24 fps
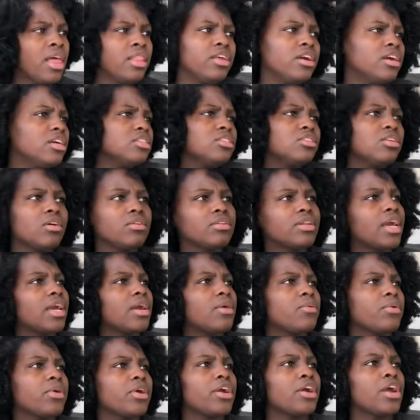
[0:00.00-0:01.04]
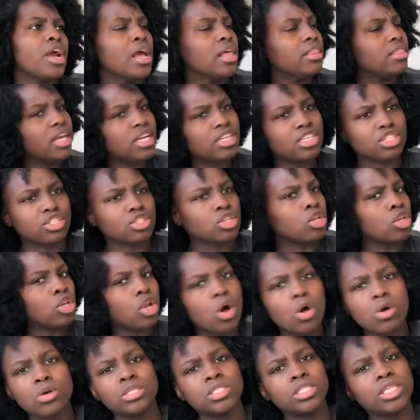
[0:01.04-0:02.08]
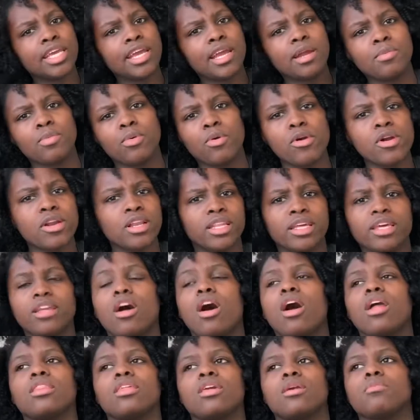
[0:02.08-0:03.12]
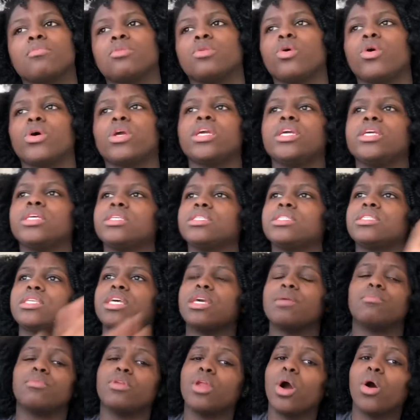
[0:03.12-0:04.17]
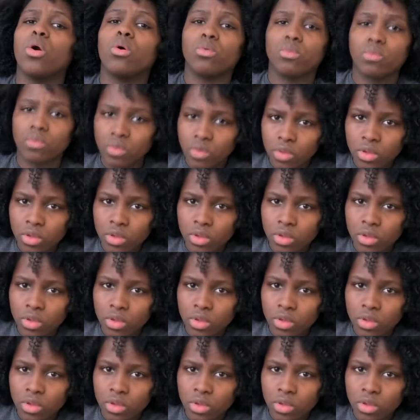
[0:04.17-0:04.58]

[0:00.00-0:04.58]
There's no day where they just close the airport and let all the employees sleep. No.